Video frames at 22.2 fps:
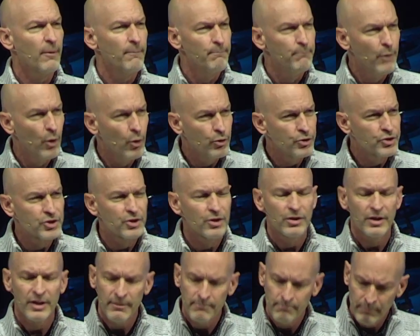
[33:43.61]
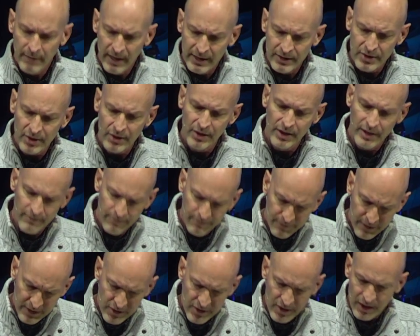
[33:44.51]
Emotionally, mentally,
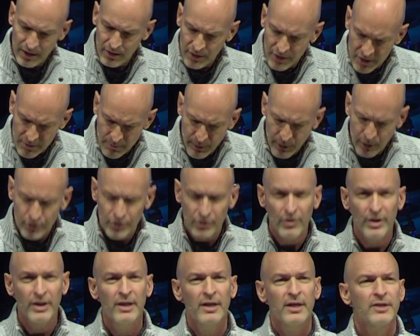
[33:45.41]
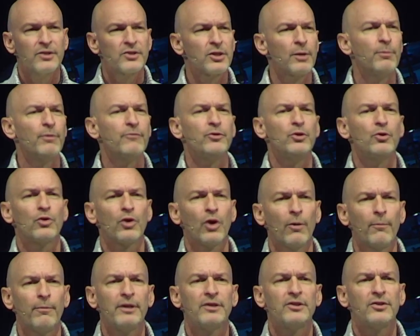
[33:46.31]
physically, spiritually. Some of you
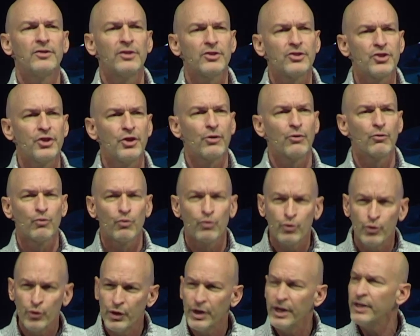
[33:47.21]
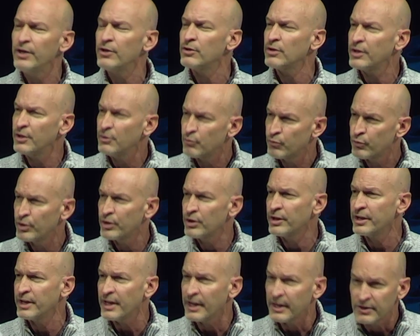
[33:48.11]
come into this year really,
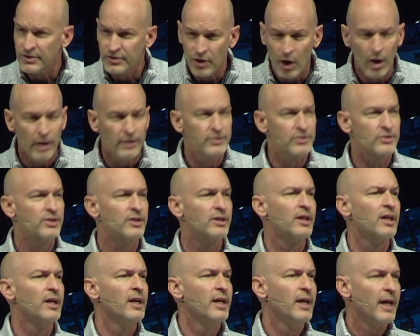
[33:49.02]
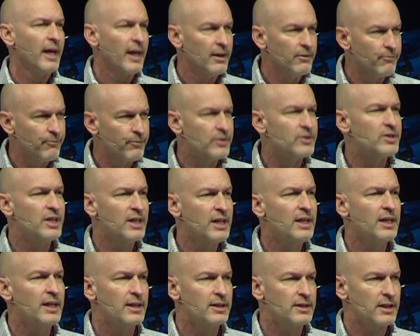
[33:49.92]
really exhausted and
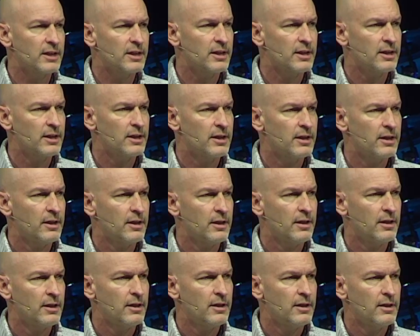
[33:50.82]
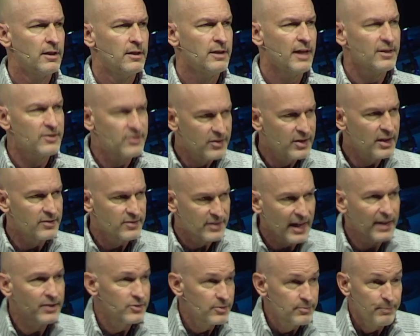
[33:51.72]
fatigued.
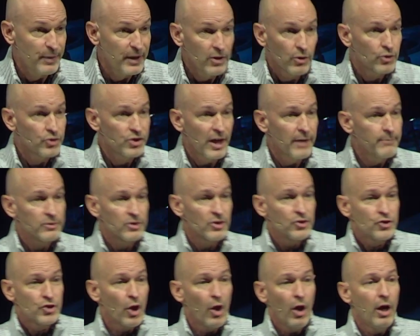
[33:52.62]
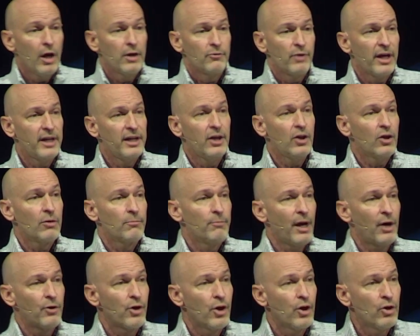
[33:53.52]
That's Peter, James, and John right here at
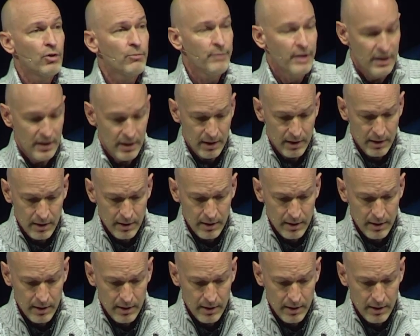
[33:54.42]
Mount Hermon.